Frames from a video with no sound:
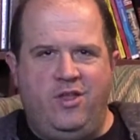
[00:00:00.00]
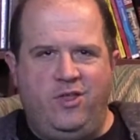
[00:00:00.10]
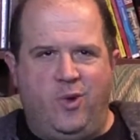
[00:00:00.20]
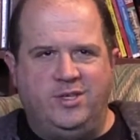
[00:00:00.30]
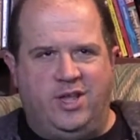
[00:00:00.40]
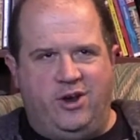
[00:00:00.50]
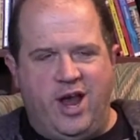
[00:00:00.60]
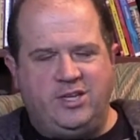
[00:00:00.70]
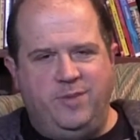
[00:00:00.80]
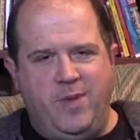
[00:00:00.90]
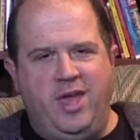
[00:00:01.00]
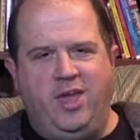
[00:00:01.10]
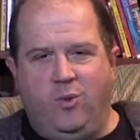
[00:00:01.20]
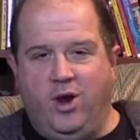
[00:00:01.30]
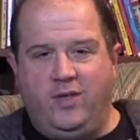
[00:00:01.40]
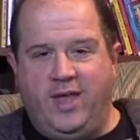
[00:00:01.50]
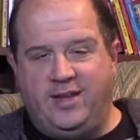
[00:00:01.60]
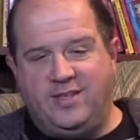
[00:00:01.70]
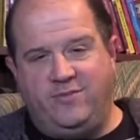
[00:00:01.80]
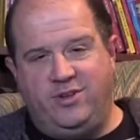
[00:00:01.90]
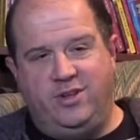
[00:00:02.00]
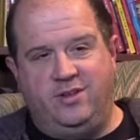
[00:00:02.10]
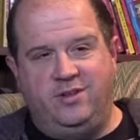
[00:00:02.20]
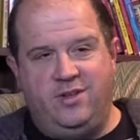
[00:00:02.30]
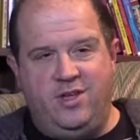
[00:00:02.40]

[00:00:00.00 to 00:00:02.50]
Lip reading: the ones that are actually making it work, they just have to